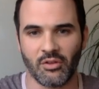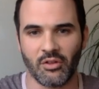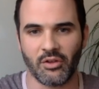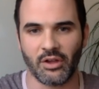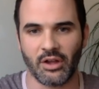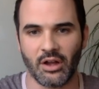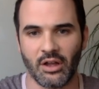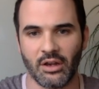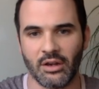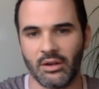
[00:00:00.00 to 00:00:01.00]

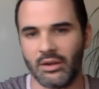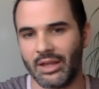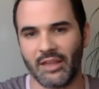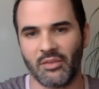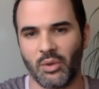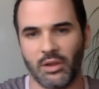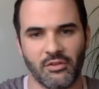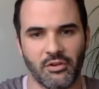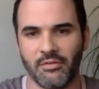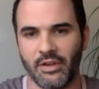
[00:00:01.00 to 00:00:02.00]
glucagon? I guess, what is
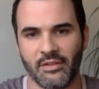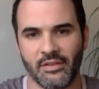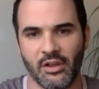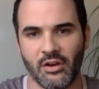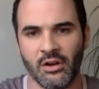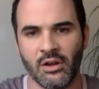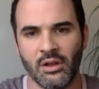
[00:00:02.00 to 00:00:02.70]
your advice there?